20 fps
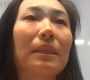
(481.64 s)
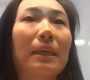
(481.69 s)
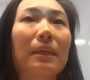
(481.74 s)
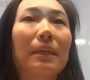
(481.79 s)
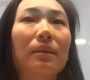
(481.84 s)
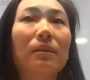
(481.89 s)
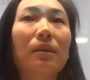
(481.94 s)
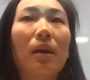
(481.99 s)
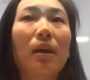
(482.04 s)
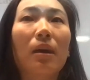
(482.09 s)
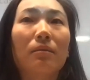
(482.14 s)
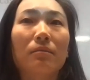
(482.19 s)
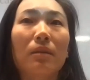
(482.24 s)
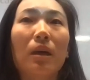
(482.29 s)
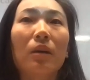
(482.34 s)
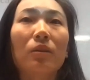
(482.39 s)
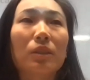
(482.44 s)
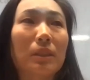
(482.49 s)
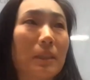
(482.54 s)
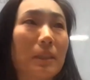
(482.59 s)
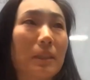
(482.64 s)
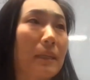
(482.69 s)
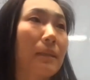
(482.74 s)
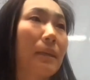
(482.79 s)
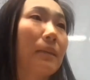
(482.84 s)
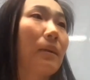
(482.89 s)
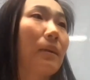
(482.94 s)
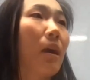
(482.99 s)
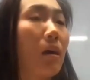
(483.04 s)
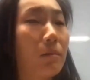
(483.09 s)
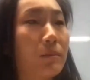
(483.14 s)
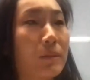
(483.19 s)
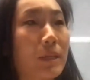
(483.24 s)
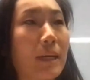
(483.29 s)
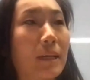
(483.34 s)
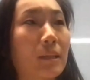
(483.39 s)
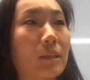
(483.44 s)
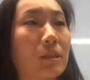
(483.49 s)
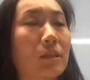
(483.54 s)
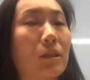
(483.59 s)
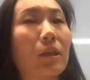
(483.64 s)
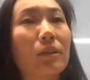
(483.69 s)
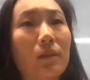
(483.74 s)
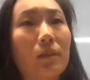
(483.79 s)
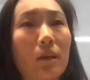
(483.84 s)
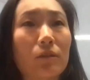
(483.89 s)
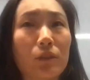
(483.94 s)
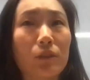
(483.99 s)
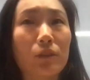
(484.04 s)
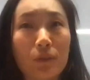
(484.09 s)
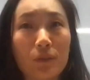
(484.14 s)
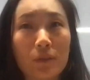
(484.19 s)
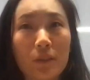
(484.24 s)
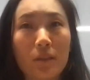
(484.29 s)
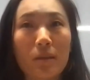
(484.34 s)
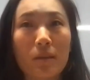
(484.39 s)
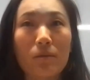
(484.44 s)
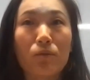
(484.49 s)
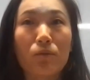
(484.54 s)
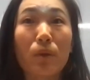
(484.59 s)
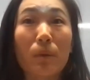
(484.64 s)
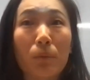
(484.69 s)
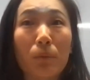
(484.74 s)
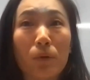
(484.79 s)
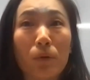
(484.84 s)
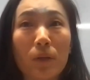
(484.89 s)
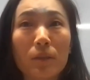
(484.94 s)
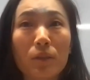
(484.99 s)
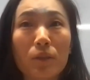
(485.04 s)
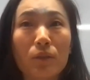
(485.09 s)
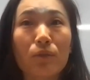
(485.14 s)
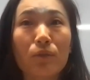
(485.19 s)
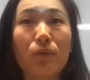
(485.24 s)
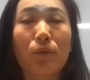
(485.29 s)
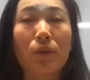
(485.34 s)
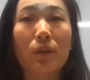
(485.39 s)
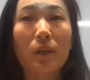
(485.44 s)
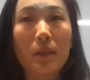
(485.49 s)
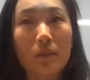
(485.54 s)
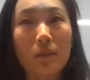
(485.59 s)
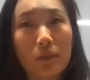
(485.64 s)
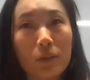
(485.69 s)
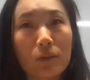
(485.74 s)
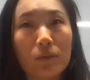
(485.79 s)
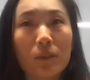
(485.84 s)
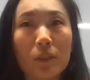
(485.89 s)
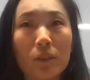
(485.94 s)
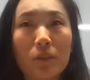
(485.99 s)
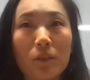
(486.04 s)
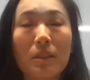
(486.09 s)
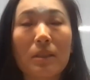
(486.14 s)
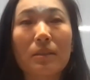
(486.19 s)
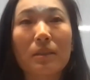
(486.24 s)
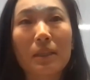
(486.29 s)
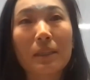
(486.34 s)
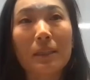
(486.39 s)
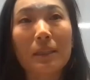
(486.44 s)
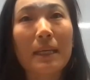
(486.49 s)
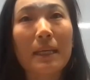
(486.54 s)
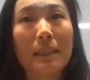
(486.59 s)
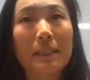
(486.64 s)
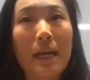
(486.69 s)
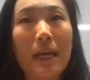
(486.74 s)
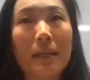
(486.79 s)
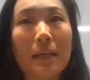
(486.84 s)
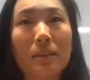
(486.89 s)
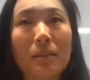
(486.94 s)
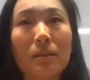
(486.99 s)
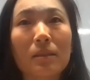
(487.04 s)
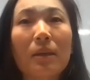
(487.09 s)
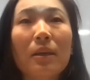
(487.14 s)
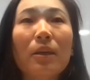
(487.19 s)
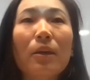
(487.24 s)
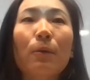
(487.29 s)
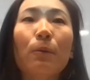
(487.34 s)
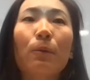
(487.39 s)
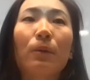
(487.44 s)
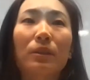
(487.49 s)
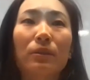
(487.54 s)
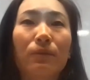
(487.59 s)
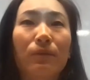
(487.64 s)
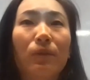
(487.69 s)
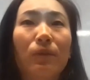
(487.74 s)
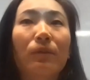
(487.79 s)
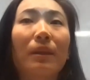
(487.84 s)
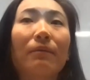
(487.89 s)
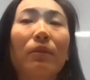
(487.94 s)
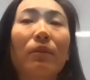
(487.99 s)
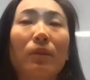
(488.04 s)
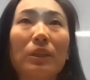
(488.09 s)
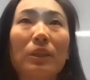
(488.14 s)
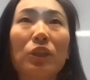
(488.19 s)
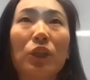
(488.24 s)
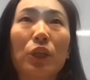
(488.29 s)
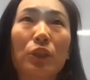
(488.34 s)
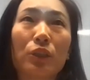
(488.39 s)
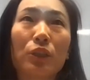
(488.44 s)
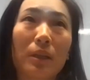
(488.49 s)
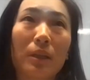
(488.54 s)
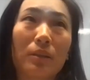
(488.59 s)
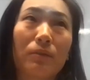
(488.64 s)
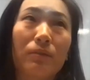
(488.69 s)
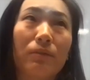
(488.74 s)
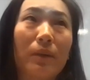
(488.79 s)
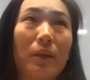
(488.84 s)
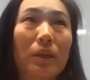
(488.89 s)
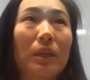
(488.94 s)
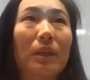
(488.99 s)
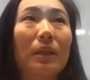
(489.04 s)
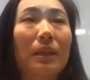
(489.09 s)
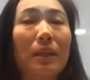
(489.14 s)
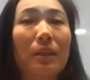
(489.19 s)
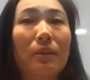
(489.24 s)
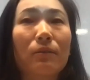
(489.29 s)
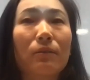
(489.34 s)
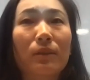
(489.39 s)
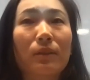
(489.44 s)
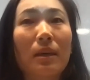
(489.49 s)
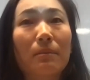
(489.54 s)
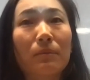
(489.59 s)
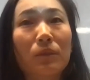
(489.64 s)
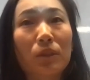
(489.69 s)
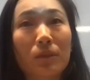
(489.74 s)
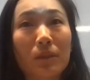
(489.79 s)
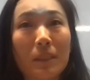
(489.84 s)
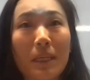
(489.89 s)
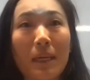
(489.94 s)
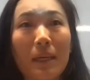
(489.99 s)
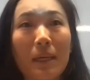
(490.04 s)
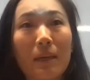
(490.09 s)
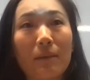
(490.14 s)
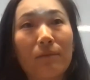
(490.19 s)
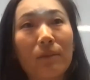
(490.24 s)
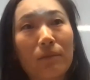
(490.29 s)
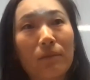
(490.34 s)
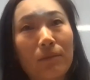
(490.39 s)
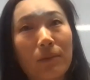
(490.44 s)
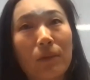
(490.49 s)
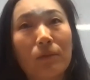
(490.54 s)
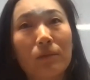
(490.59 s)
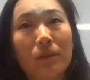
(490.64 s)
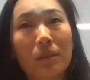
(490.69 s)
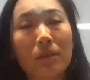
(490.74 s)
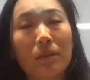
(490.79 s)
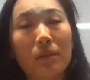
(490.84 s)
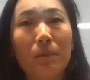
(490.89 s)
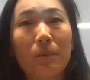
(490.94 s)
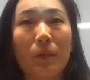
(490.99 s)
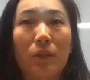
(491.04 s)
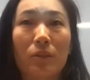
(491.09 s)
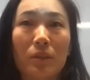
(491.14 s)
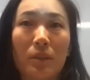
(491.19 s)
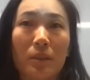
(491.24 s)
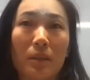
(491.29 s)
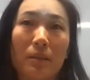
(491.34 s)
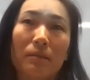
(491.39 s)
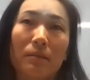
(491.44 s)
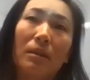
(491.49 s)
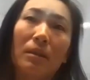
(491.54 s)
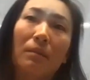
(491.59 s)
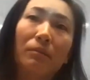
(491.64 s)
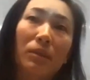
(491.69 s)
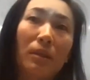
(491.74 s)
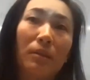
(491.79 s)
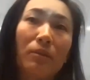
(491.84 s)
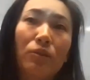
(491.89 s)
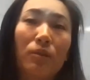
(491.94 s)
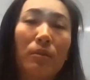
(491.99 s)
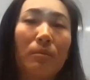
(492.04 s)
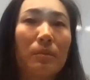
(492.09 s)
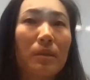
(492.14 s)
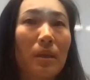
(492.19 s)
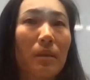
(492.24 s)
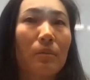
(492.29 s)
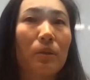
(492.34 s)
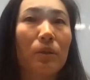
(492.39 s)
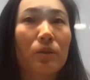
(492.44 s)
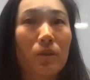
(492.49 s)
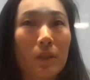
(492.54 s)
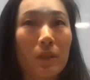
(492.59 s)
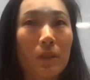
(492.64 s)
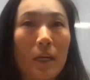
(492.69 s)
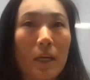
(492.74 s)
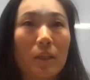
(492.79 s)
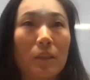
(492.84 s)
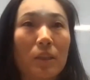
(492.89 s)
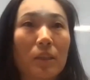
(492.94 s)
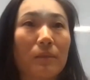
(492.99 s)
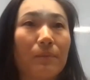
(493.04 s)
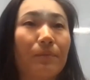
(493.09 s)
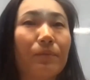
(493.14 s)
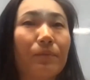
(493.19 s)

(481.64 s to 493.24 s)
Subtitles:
like outdated objects are not used in reports for end users and things like that. With field level lineage, it's very clear for them to say if a field appears in some downstream tables or not.